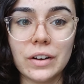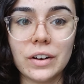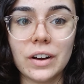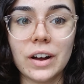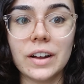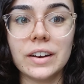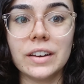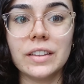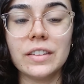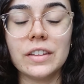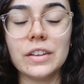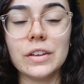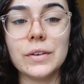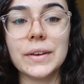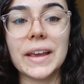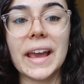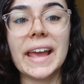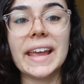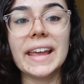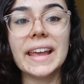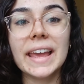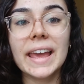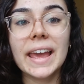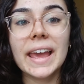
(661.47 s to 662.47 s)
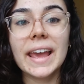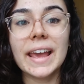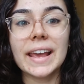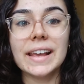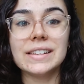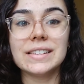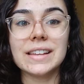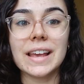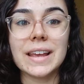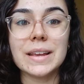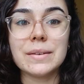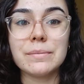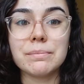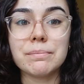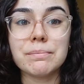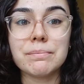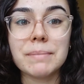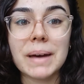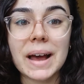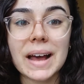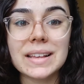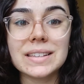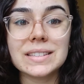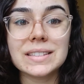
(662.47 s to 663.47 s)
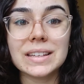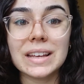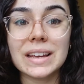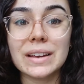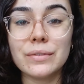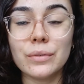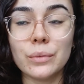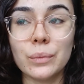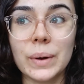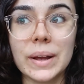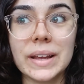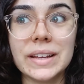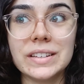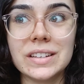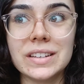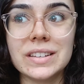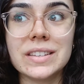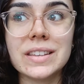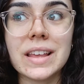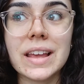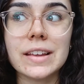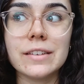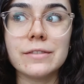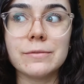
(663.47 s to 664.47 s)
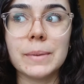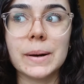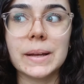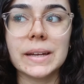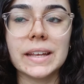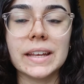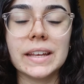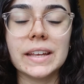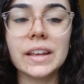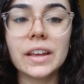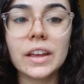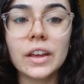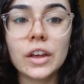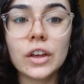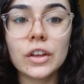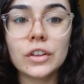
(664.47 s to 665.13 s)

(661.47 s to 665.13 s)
card in the UK, is a massive way to save money.